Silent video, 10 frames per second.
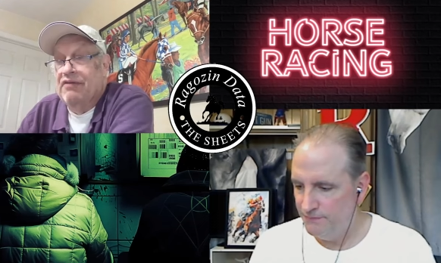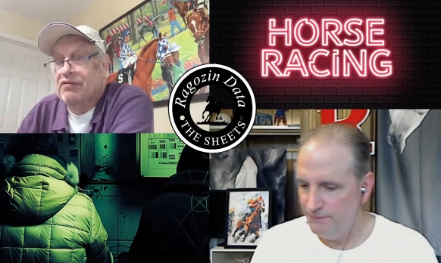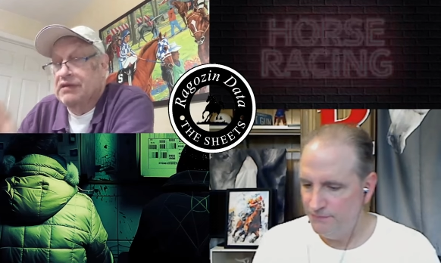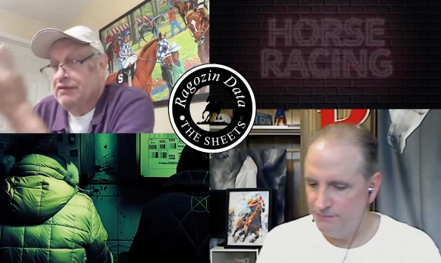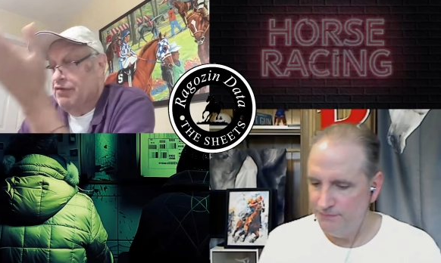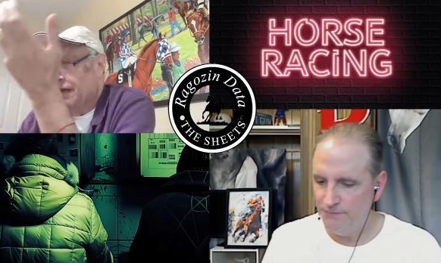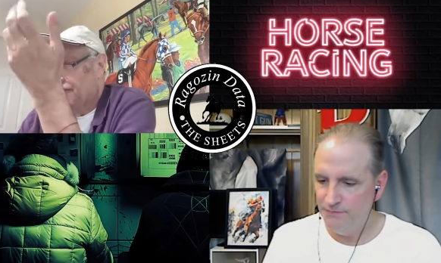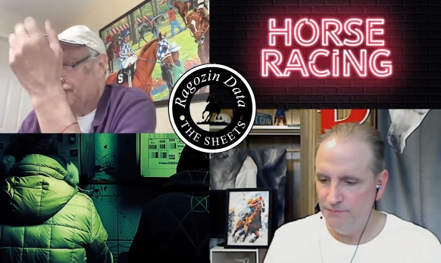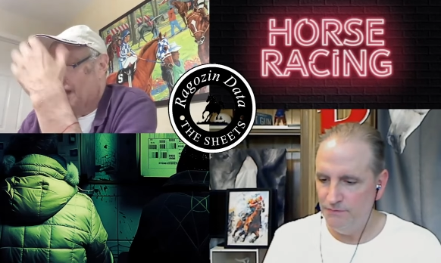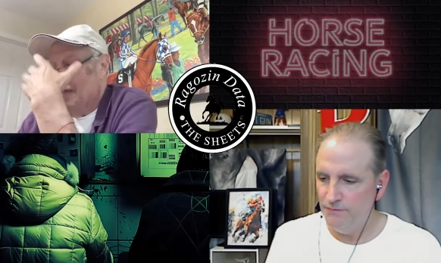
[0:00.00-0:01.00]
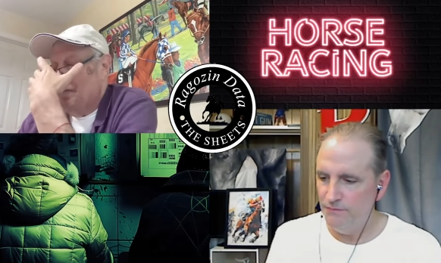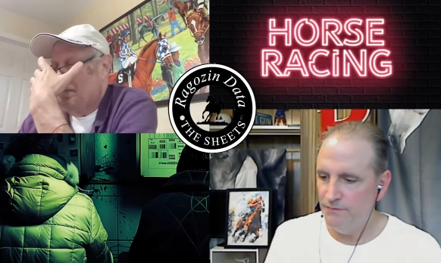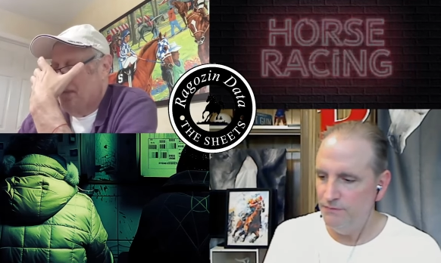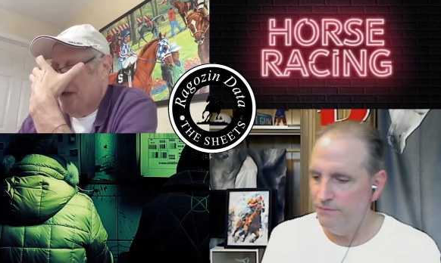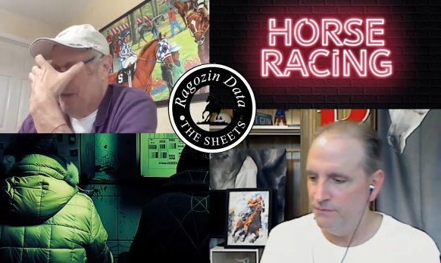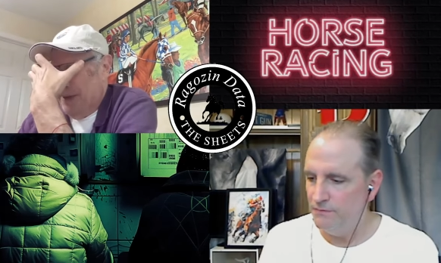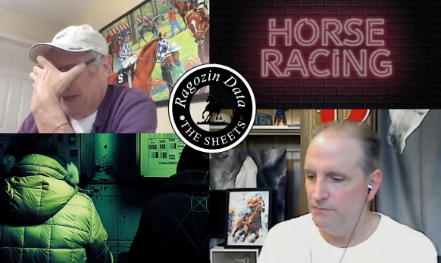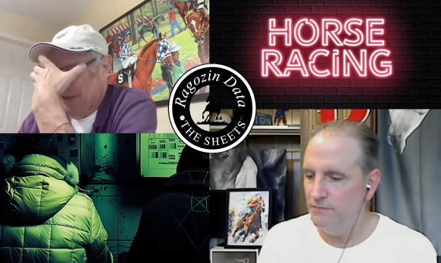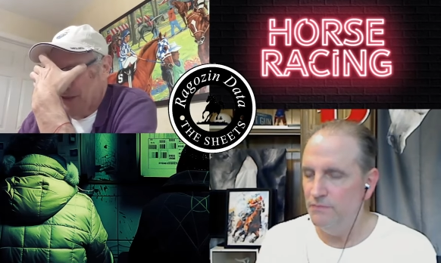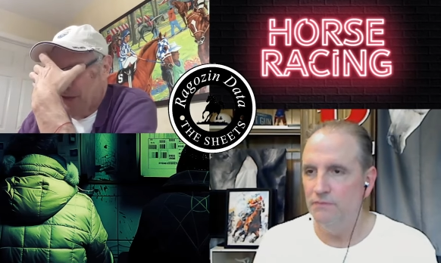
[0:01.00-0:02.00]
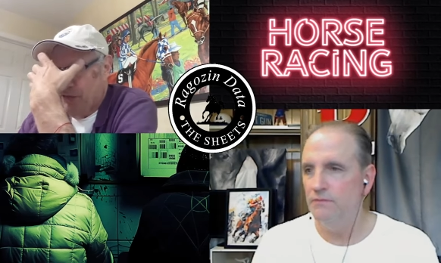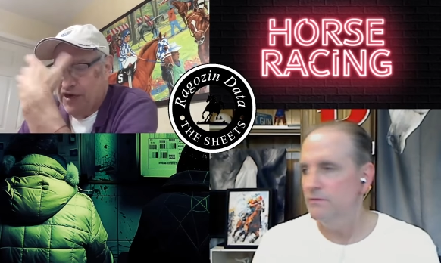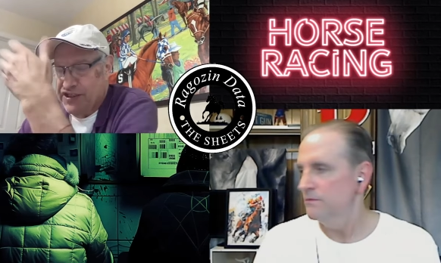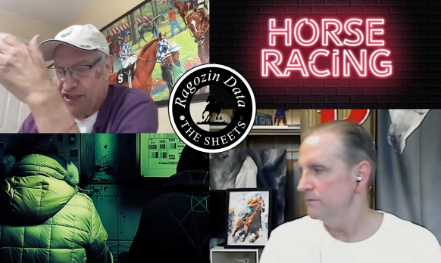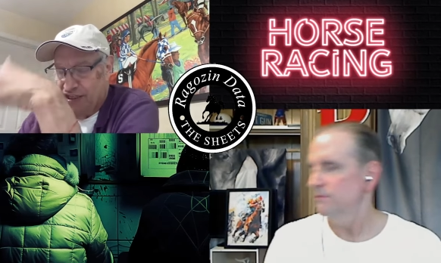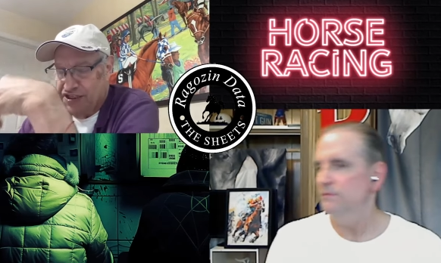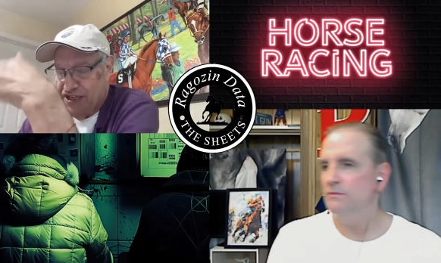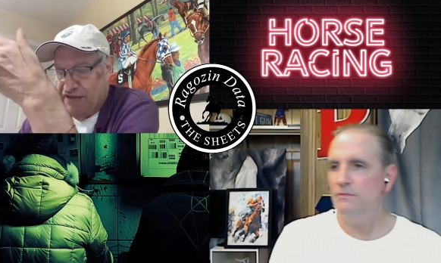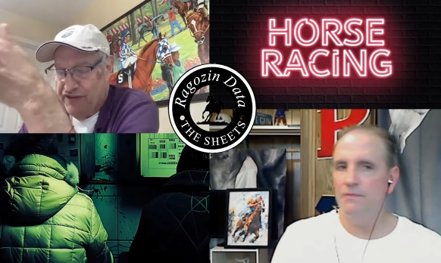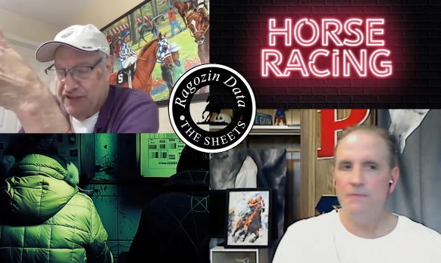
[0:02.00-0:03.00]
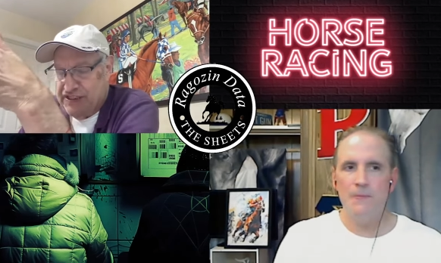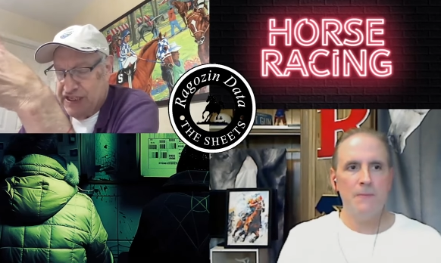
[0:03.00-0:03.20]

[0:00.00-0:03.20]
Speaker 1: that was, he ran a five coming into the race. He had seven